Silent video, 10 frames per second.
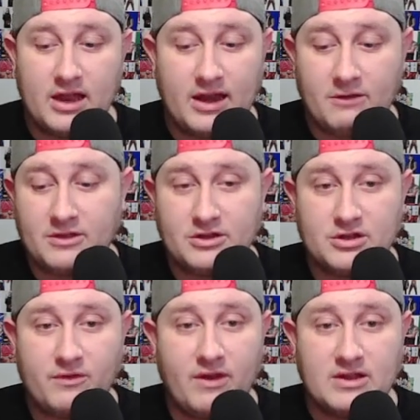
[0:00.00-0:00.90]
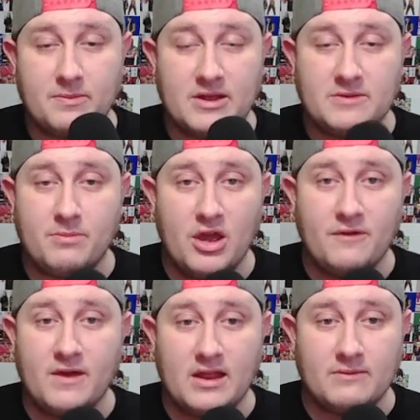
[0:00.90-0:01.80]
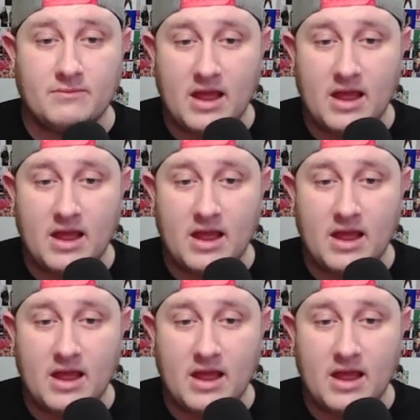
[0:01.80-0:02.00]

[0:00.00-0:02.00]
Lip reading: and everything just fit into place perfectly.